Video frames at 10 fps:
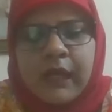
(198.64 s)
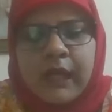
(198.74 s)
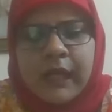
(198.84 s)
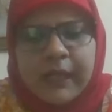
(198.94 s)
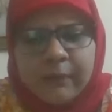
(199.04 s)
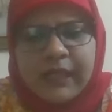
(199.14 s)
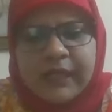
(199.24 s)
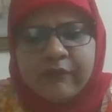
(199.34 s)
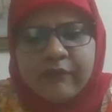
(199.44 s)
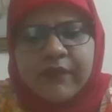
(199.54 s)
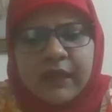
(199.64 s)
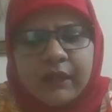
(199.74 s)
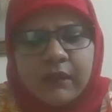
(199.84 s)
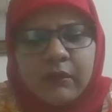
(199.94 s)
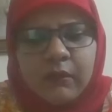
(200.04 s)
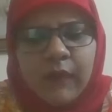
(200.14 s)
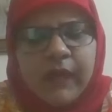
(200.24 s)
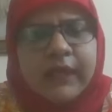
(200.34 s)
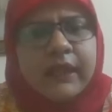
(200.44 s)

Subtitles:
I believe that why